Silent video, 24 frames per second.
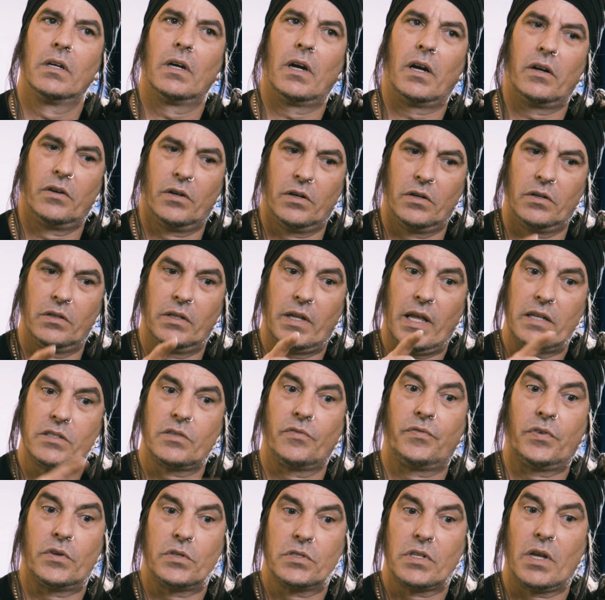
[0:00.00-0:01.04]
that's
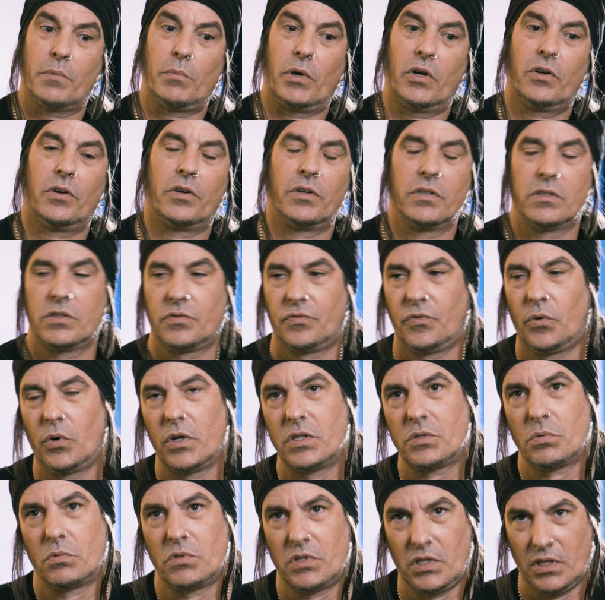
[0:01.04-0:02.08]
the first time I heard his
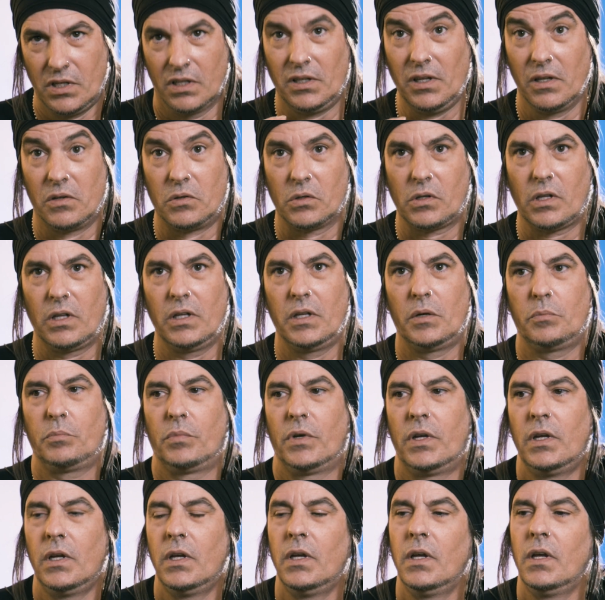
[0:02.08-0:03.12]
voice, was in the little clip.
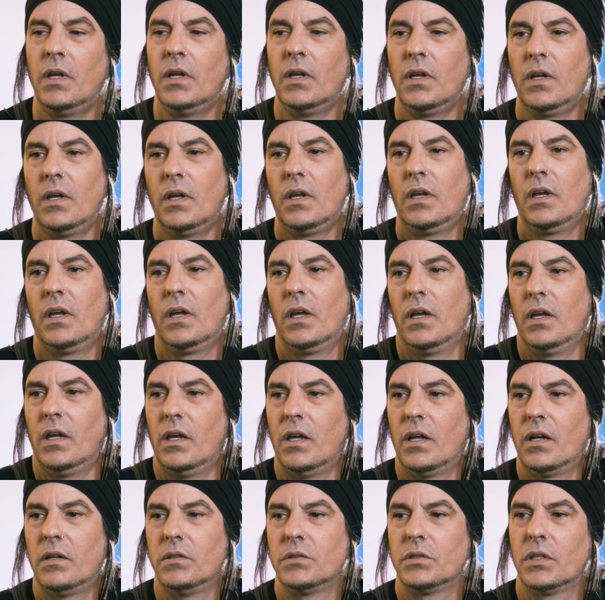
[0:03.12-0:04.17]

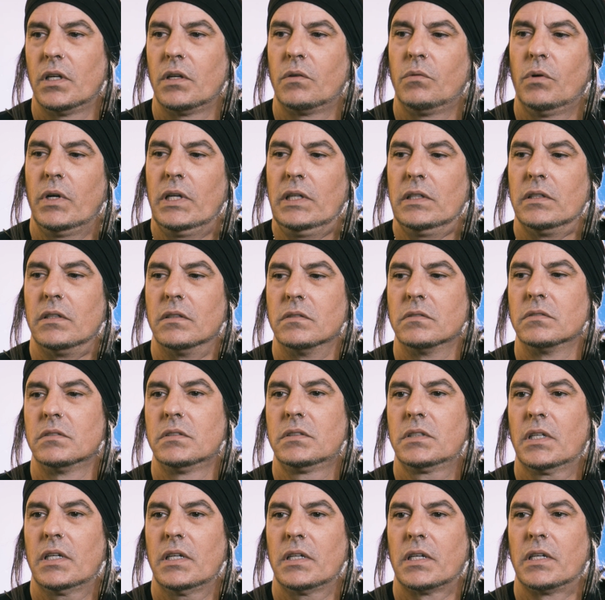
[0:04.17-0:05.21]
And I was like, wow,
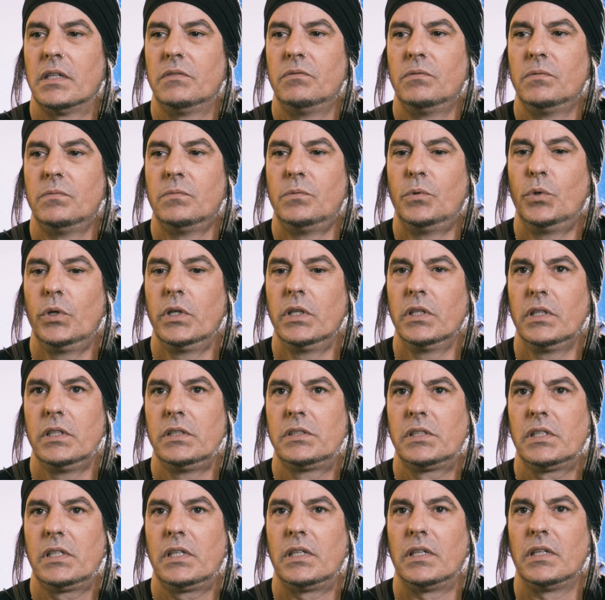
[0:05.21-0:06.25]
this guy can really
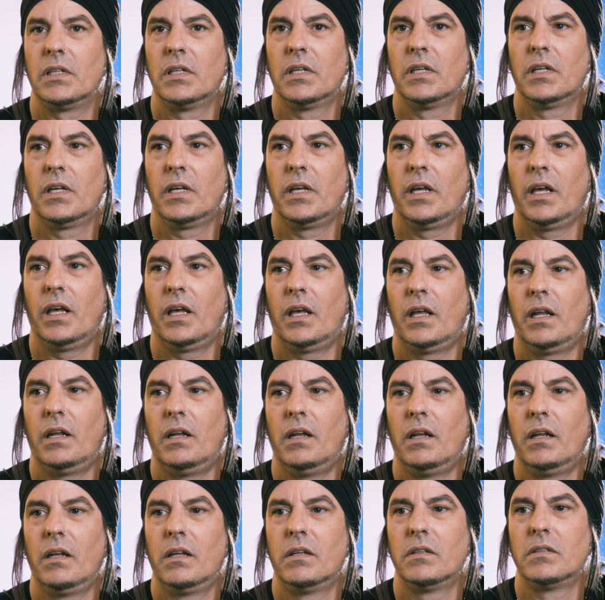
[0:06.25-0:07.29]
sing.
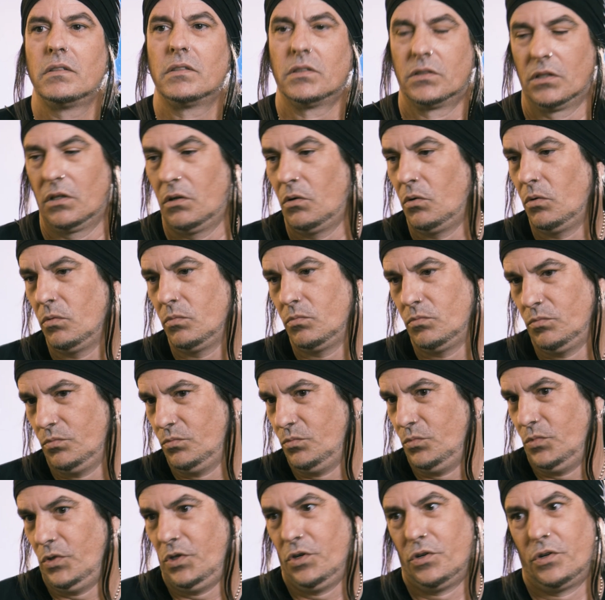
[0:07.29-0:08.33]
And so
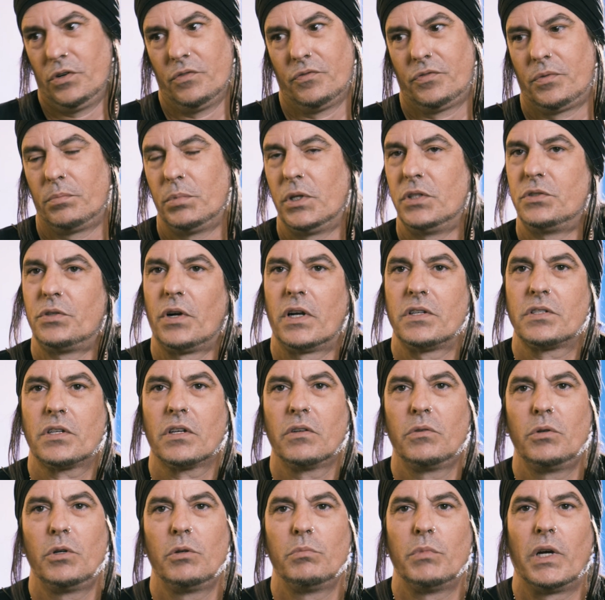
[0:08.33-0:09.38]
we heard him from the
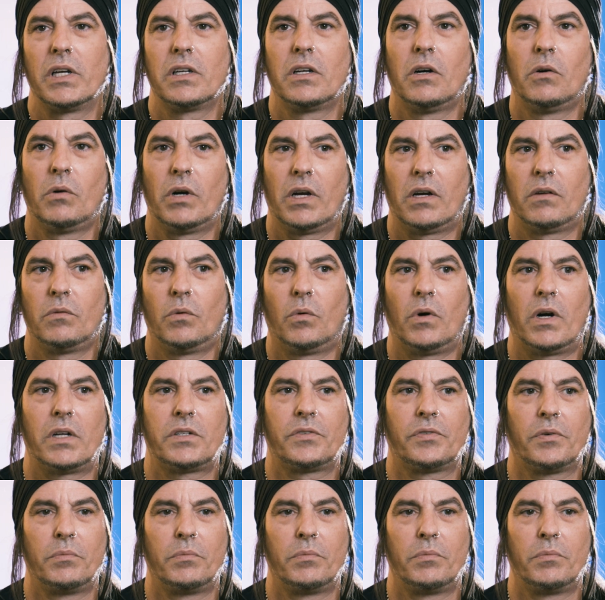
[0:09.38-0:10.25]
dressing room. I go out and watch